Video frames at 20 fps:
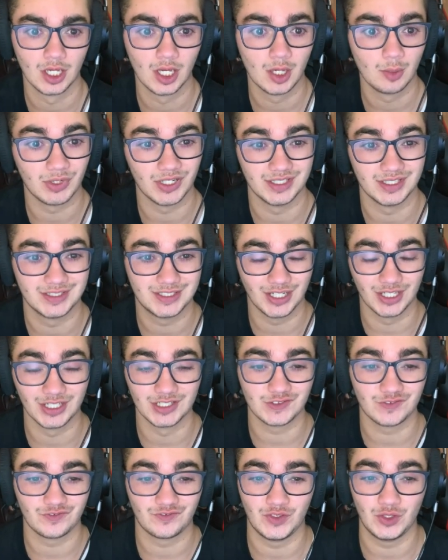But it does
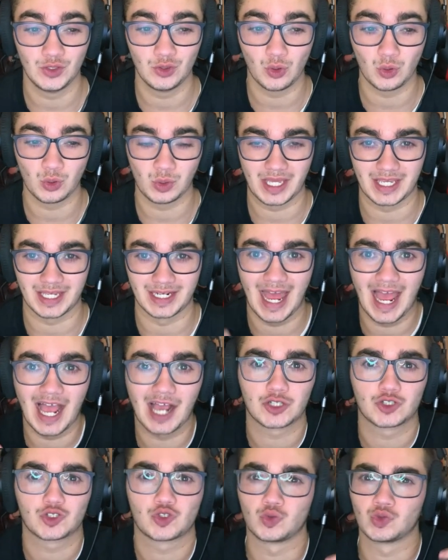feel like an
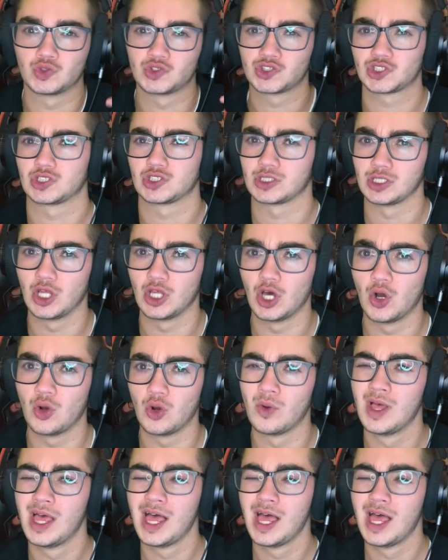actual slow.